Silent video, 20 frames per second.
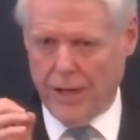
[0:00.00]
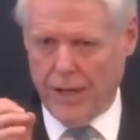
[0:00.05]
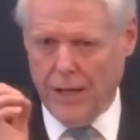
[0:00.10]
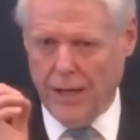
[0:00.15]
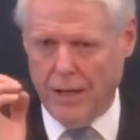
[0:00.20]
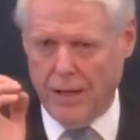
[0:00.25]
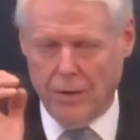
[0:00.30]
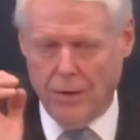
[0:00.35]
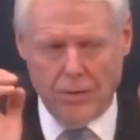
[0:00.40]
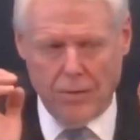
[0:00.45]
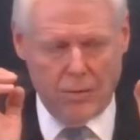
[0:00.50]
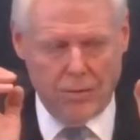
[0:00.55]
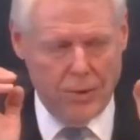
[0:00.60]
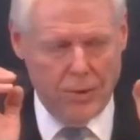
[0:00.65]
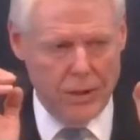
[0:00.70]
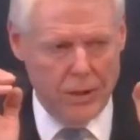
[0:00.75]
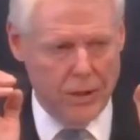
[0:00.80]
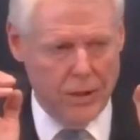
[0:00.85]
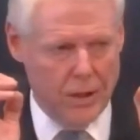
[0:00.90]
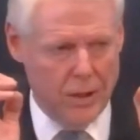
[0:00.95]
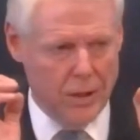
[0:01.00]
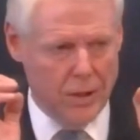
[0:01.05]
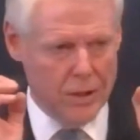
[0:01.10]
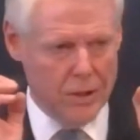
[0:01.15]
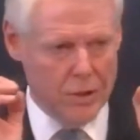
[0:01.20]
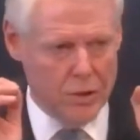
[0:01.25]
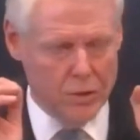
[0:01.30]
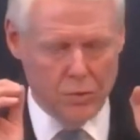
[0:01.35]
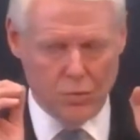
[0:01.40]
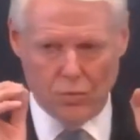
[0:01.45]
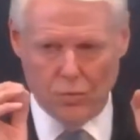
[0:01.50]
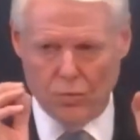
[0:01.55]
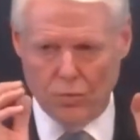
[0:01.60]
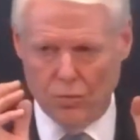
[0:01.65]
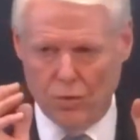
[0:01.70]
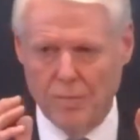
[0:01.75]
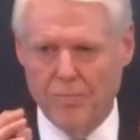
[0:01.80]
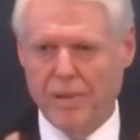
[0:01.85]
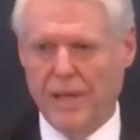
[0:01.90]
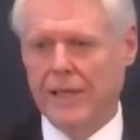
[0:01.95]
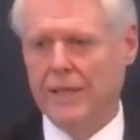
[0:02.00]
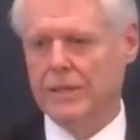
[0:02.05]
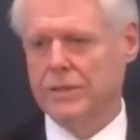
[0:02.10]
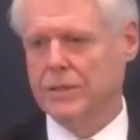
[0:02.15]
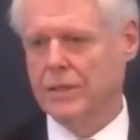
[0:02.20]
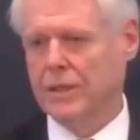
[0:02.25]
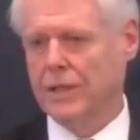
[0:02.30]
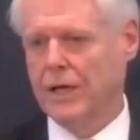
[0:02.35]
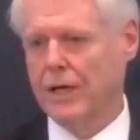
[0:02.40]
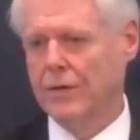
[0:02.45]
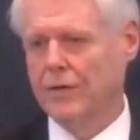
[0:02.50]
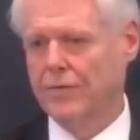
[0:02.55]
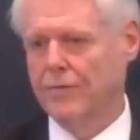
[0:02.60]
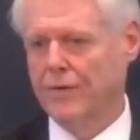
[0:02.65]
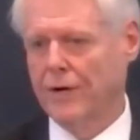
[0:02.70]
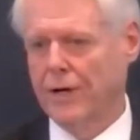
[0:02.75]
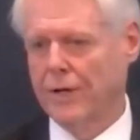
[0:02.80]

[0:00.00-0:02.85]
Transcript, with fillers: we are to repent to God the Father,